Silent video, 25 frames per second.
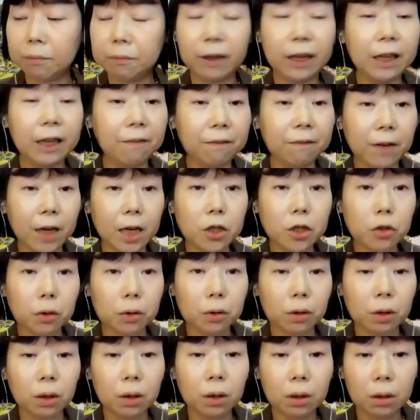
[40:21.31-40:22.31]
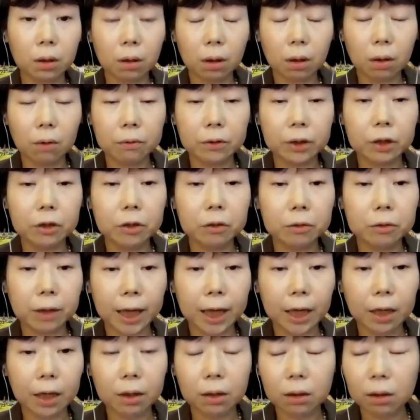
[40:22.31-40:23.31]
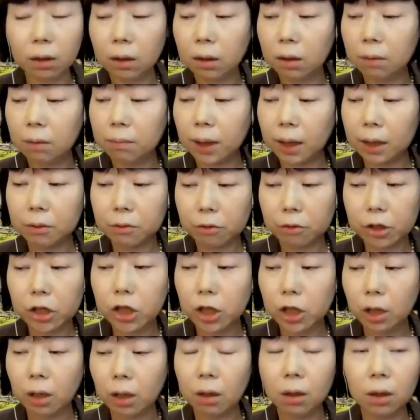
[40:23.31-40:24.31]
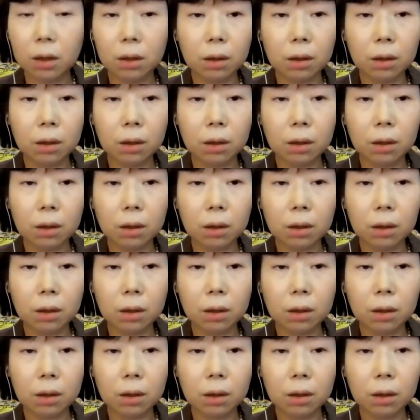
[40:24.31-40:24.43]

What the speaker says: invasion of Ukraine by Russia.